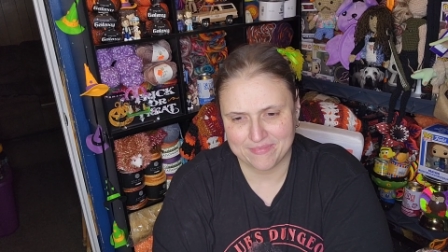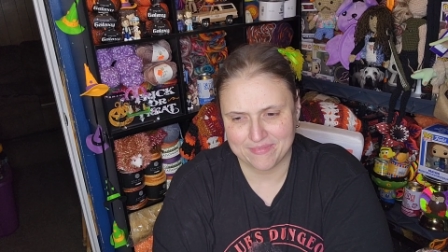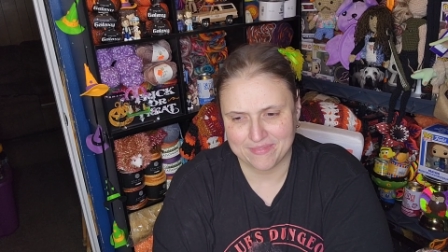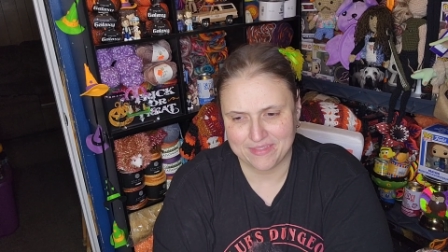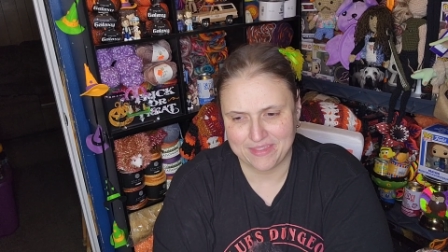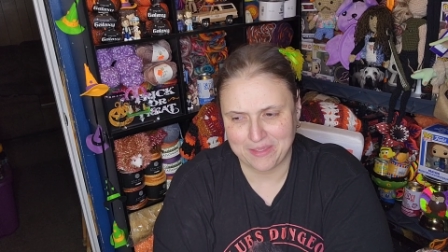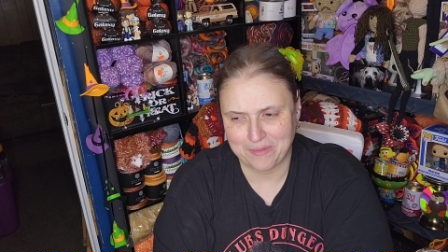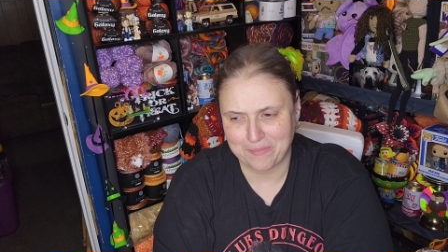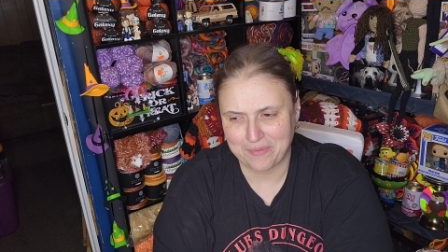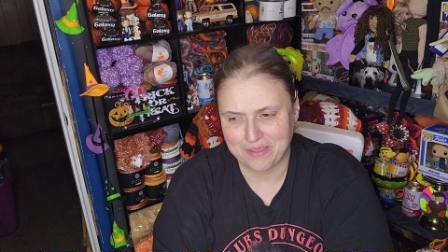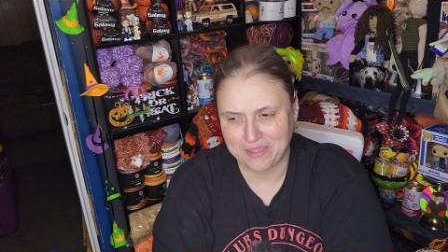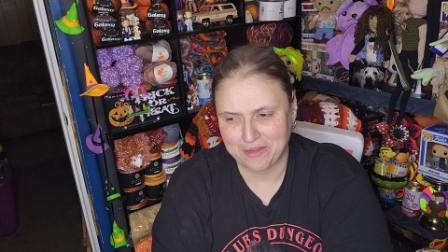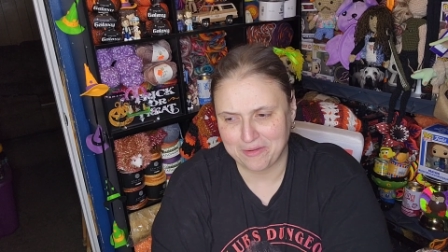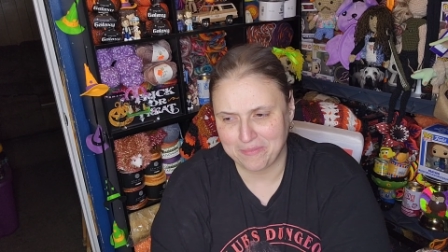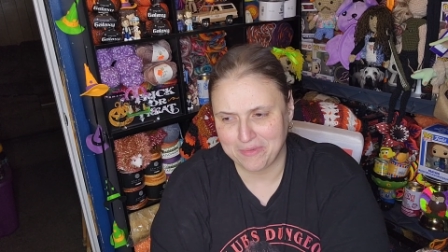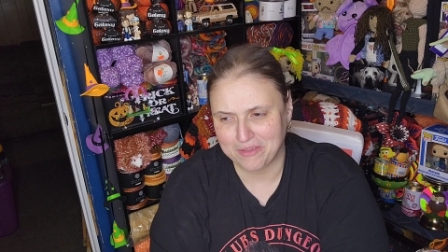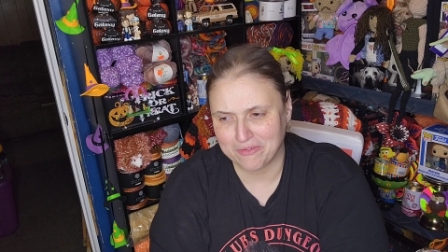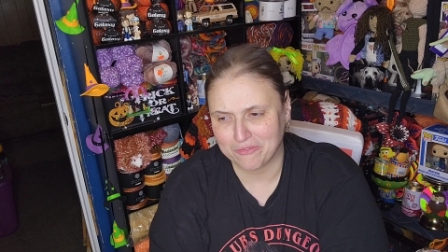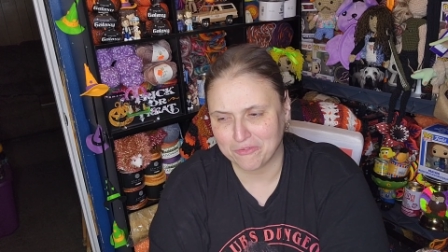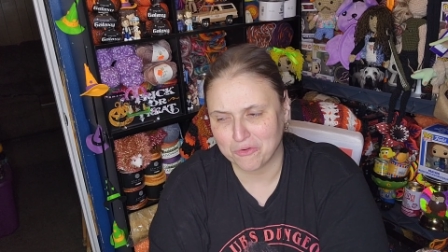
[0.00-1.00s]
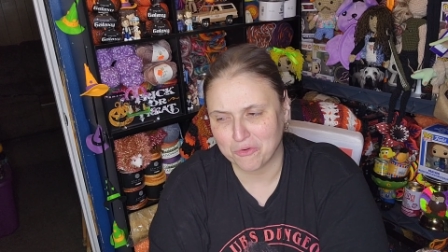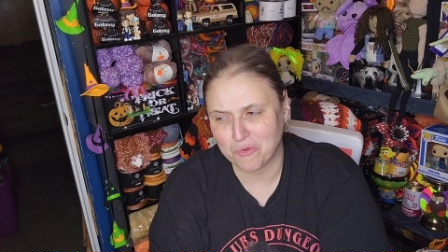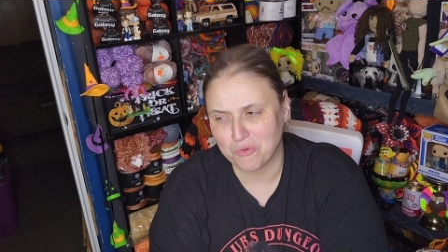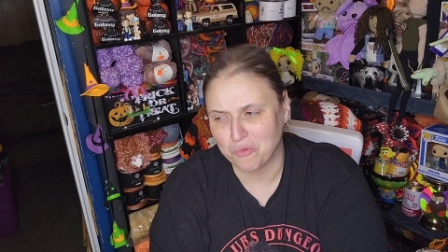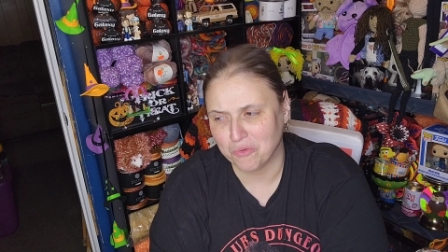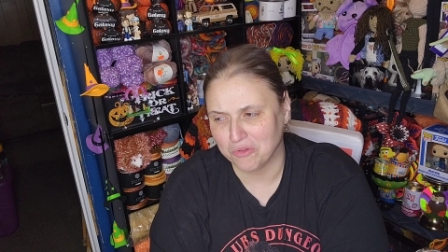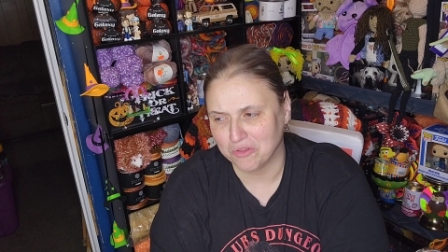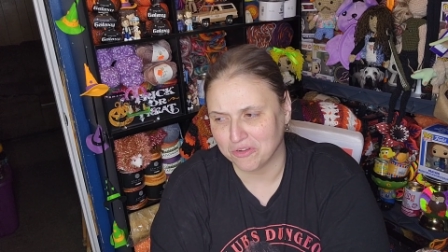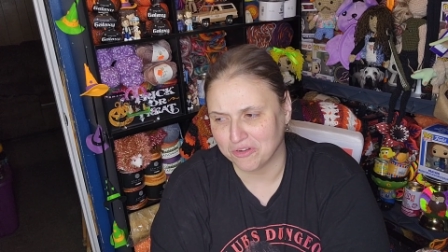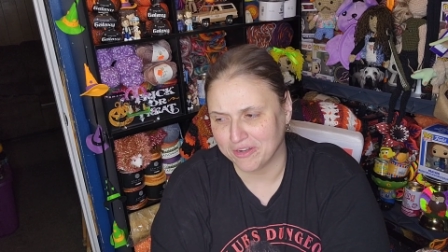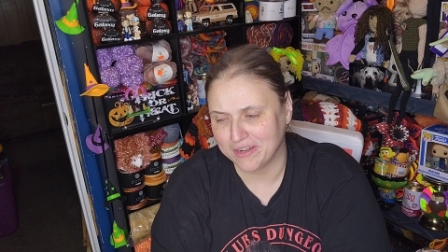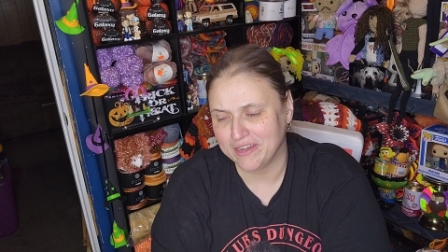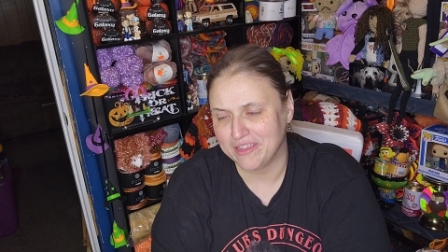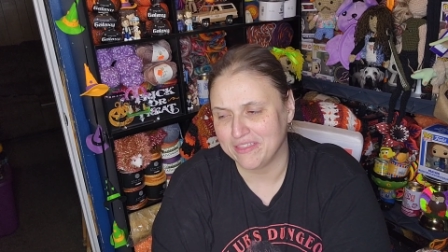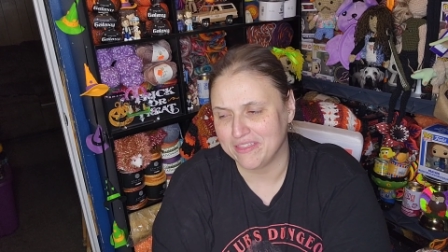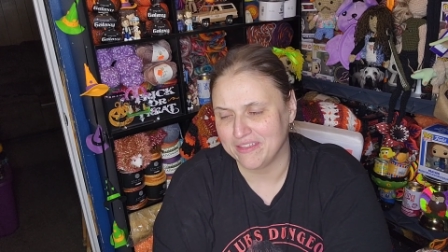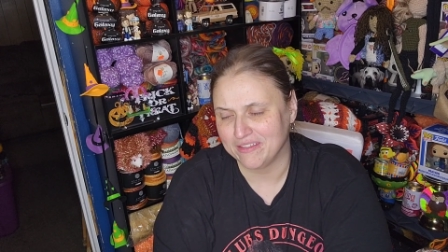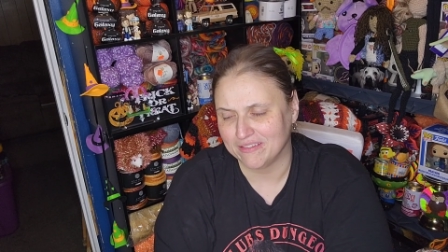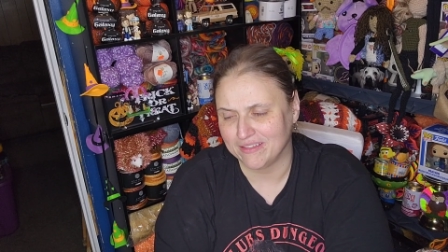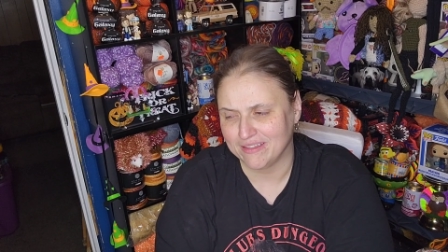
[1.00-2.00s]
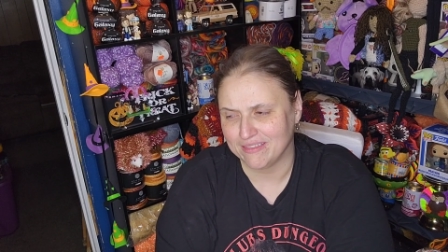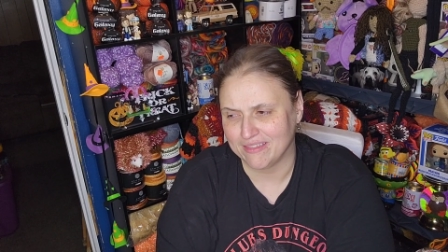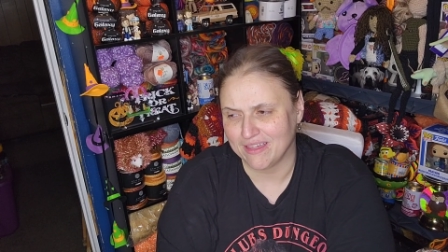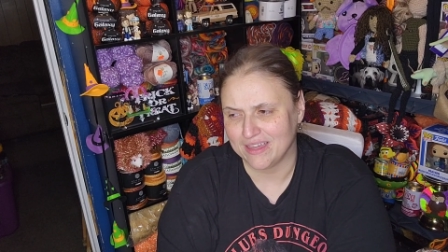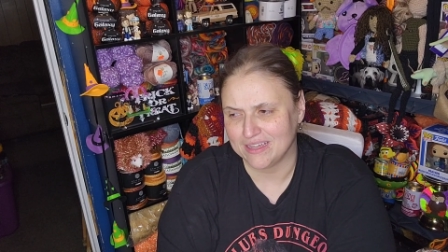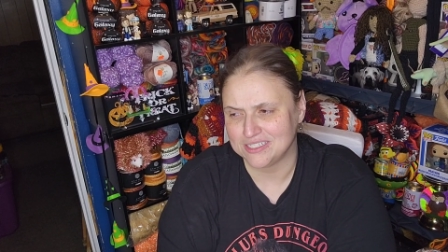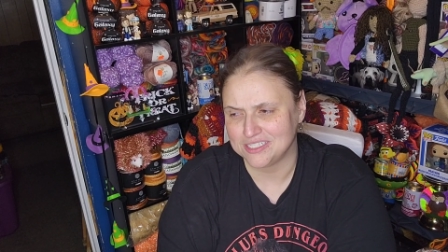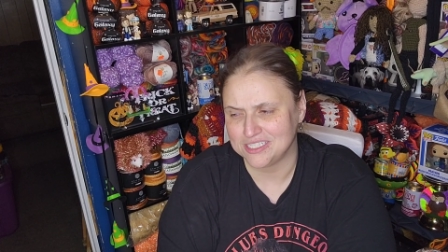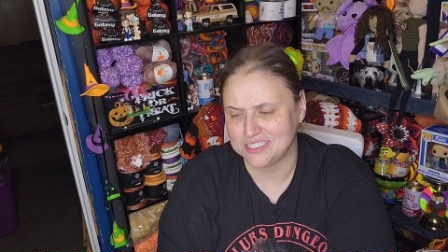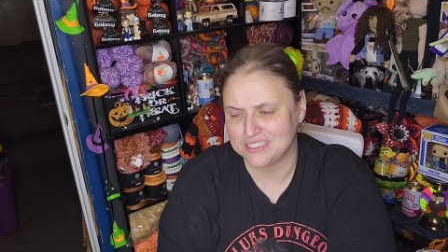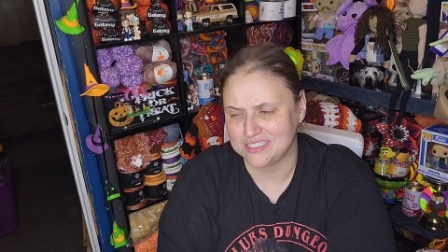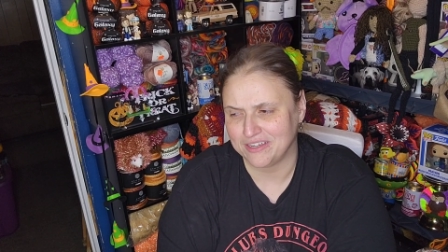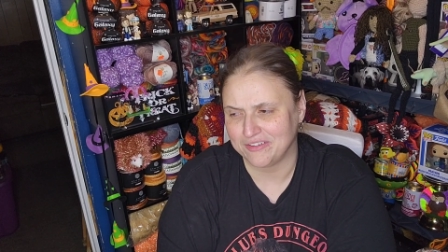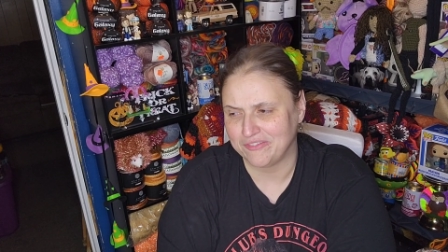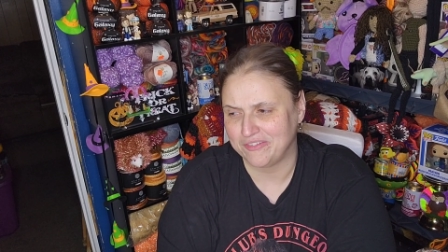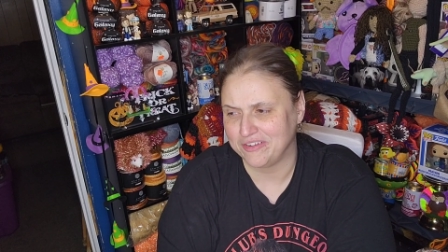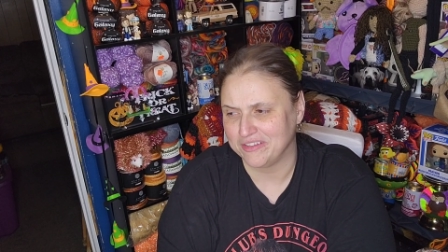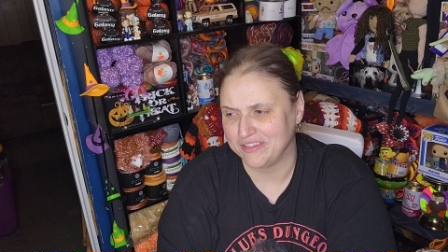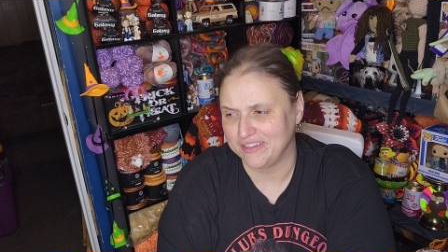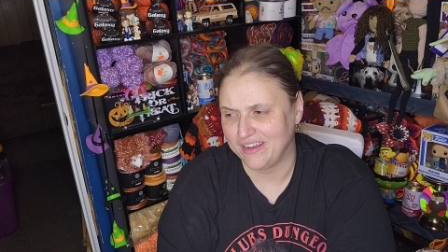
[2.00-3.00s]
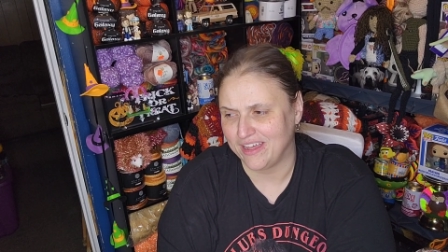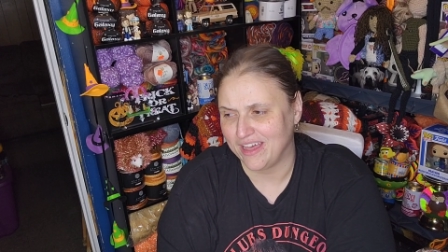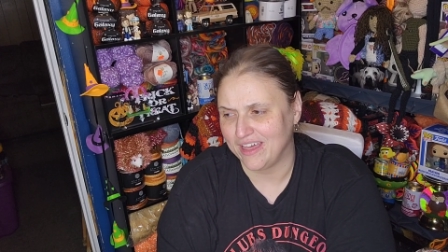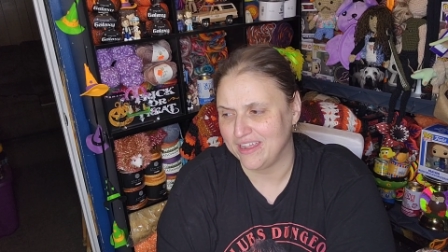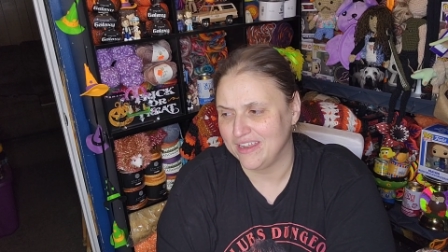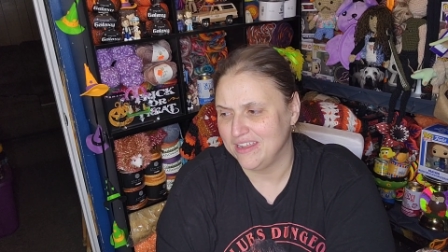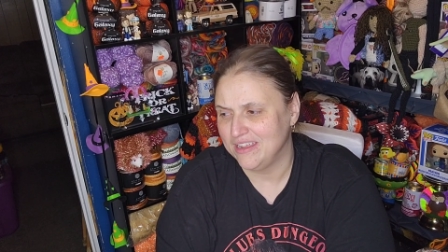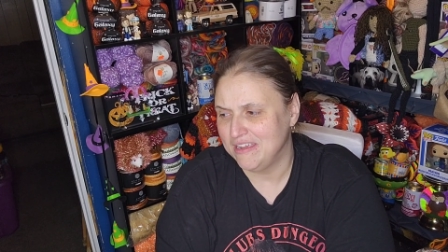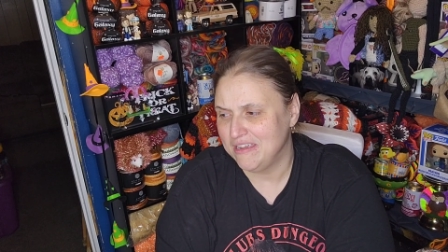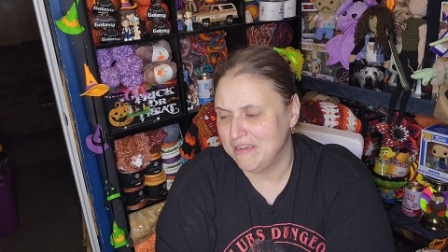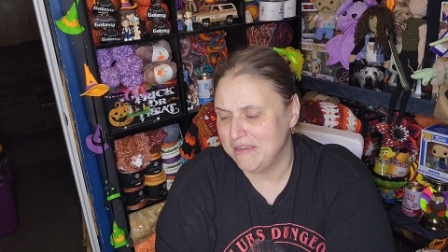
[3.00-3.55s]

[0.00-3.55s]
the epitome of cool or anything like that. She's definitely not.